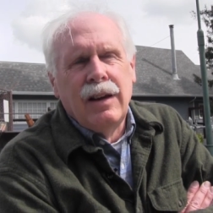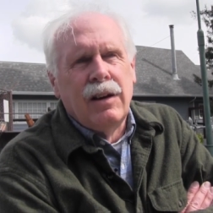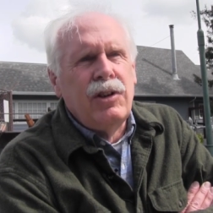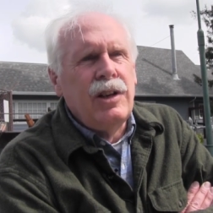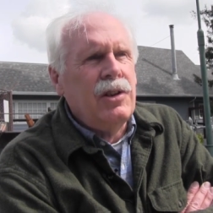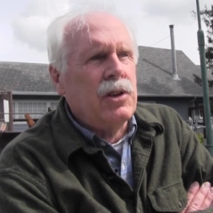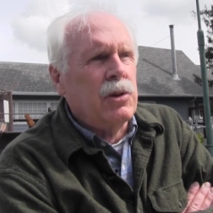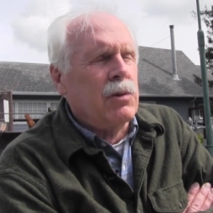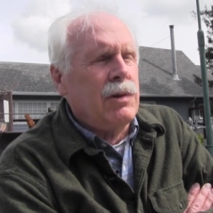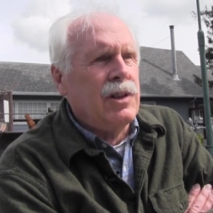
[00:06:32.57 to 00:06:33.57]
You know, Jesus
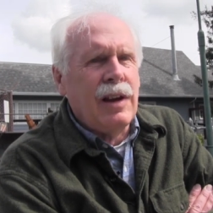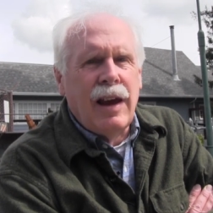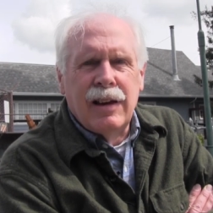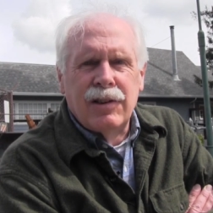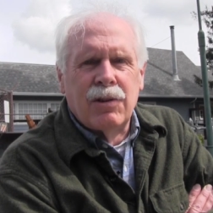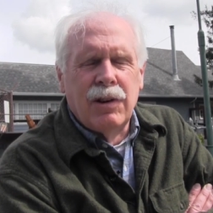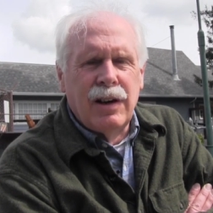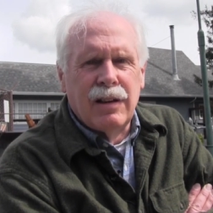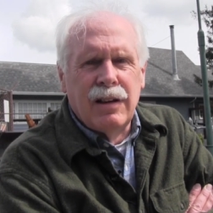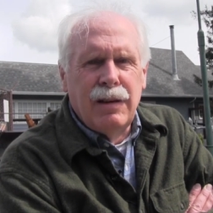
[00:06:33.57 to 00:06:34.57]
was once asked
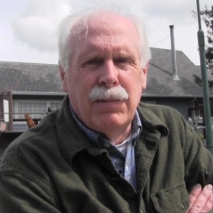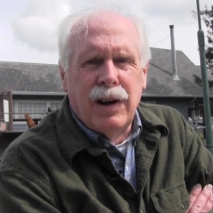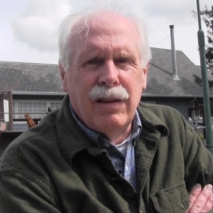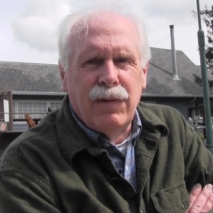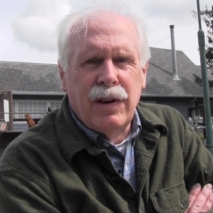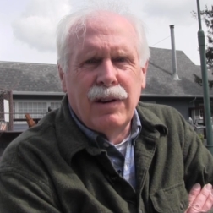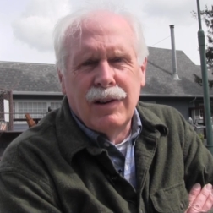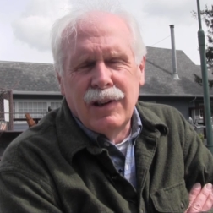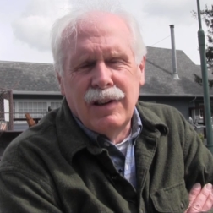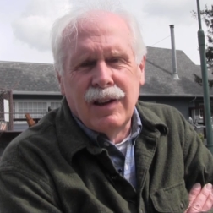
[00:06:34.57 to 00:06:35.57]
critically by the
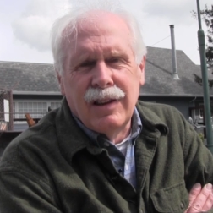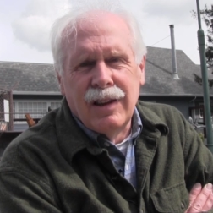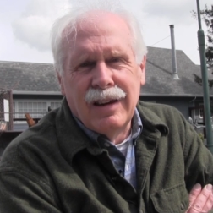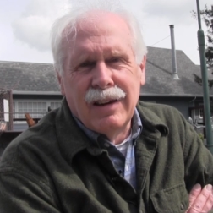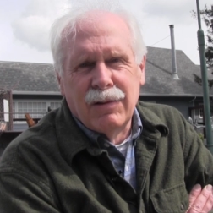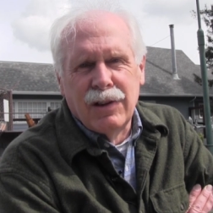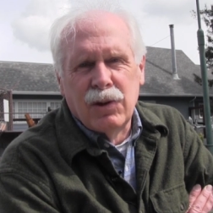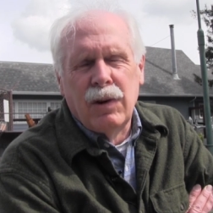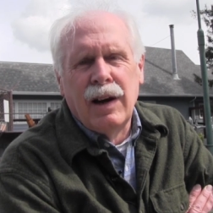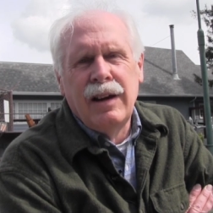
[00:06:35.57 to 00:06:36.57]
Pharisees, I think it
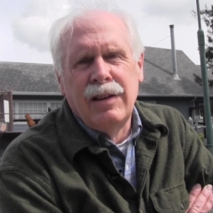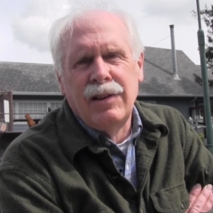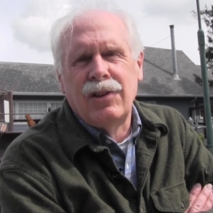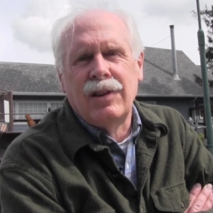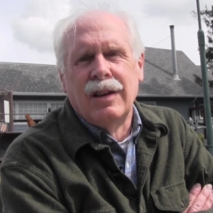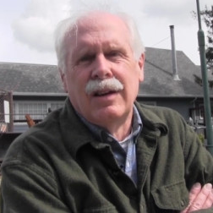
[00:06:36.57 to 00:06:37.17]
was, why his